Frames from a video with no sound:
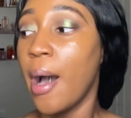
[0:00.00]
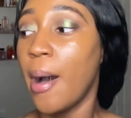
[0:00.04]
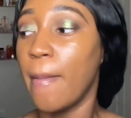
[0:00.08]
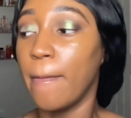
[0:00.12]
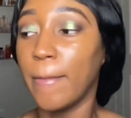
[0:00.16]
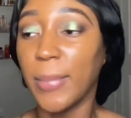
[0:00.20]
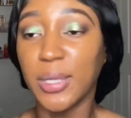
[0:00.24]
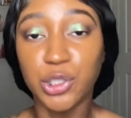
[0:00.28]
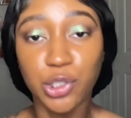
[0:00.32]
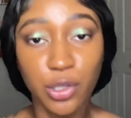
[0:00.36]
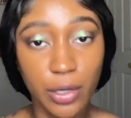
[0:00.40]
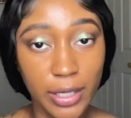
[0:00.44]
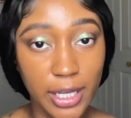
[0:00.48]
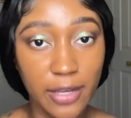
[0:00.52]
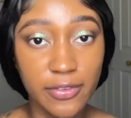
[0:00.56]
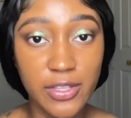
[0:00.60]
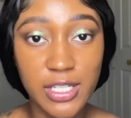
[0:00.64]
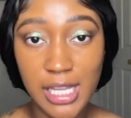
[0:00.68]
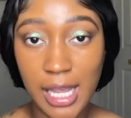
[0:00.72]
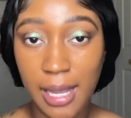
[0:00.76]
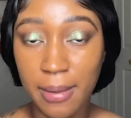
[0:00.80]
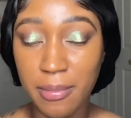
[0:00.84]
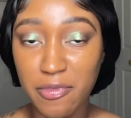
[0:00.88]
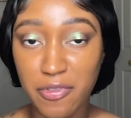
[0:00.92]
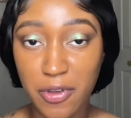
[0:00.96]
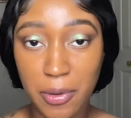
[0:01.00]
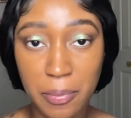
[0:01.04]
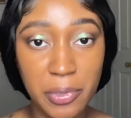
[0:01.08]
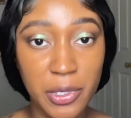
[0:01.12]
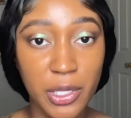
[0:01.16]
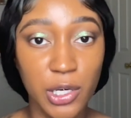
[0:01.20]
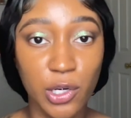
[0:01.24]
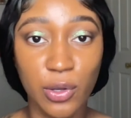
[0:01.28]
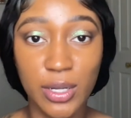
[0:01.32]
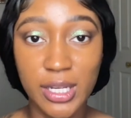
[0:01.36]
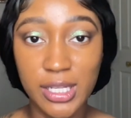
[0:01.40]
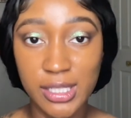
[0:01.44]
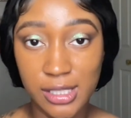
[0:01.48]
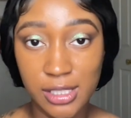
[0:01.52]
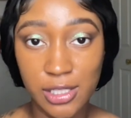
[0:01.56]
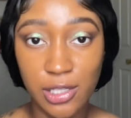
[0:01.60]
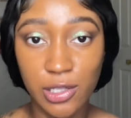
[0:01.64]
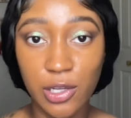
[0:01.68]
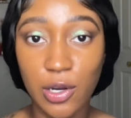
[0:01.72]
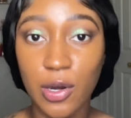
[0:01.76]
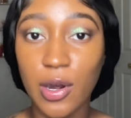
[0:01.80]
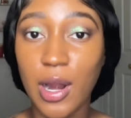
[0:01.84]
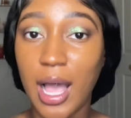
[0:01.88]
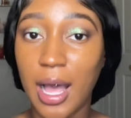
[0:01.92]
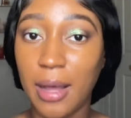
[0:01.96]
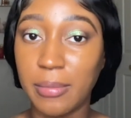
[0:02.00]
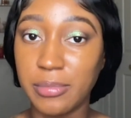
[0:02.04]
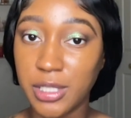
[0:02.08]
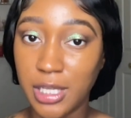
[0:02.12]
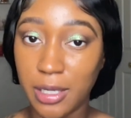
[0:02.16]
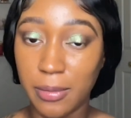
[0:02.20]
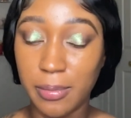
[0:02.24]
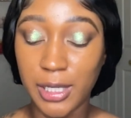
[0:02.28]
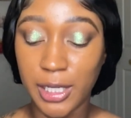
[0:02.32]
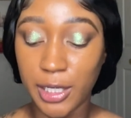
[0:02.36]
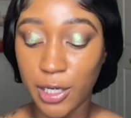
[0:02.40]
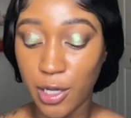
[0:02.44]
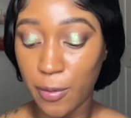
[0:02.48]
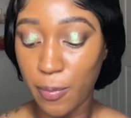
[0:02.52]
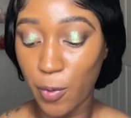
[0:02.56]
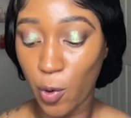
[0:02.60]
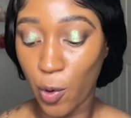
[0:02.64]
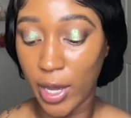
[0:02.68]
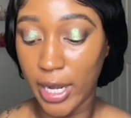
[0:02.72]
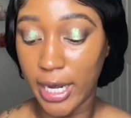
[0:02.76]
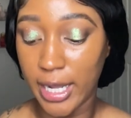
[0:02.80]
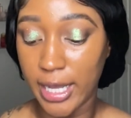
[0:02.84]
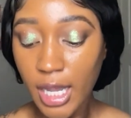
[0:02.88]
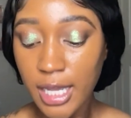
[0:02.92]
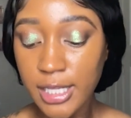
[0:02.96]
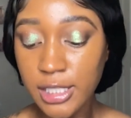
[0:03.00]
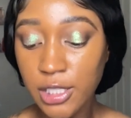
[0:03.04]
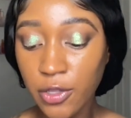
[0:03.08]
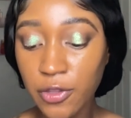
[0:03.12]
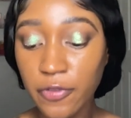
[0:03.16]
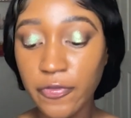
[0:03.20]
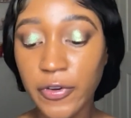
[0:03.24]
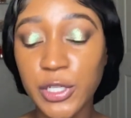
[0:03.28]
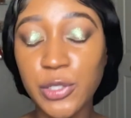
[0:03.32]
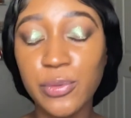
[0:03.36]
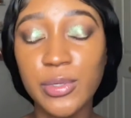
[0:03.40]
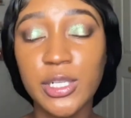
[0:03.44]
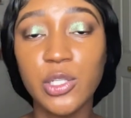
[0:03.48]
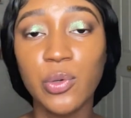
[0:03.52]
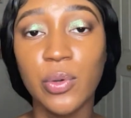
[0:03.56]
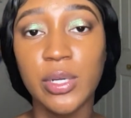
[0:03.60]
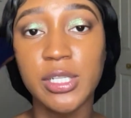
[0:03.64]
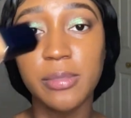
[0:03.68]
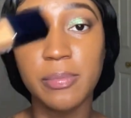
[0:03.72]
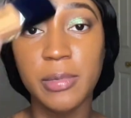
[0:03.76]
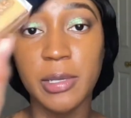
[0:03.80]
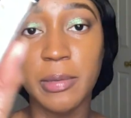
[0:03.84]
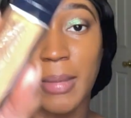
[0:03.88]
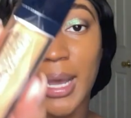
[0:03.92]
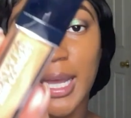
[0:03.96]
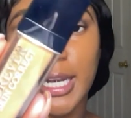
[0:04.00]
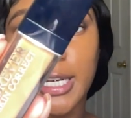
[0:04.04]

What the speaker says: Majority of the time, if I'm putting on concealer, I'm doubling up on it. So the first one is going to be my